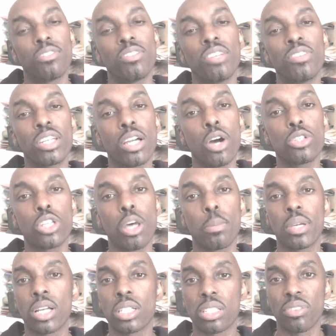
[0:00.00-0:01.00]
of living goes up
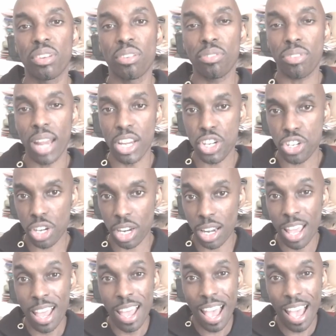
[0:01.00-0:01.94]
because of inflation,